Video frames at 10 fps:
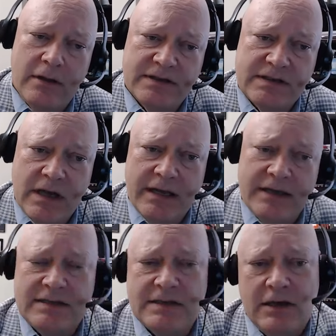
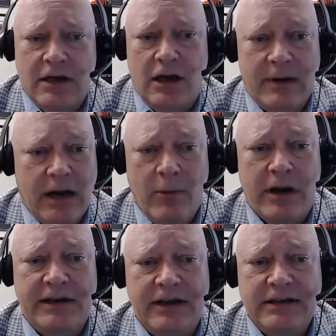science. I mean, I want
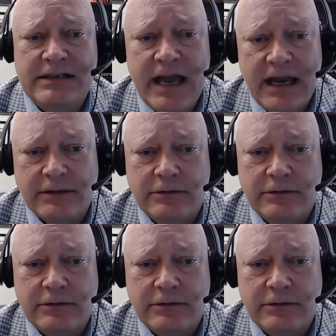it done today.